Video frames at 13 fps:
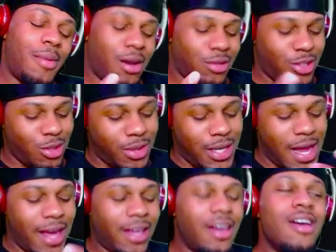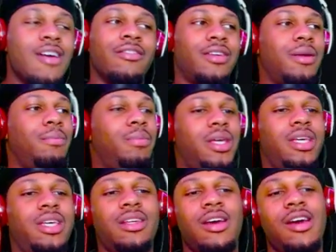out to it, like, from the
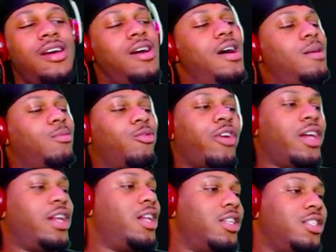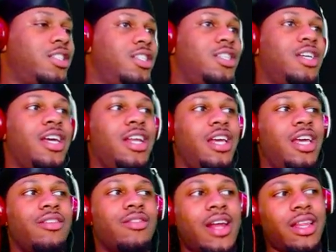beat, great energy. And then
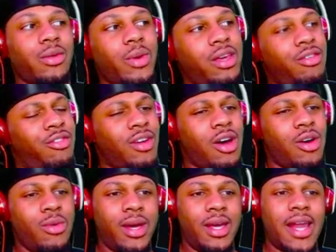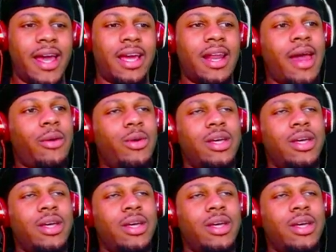even, like, the way he's flowing, like, and, like, what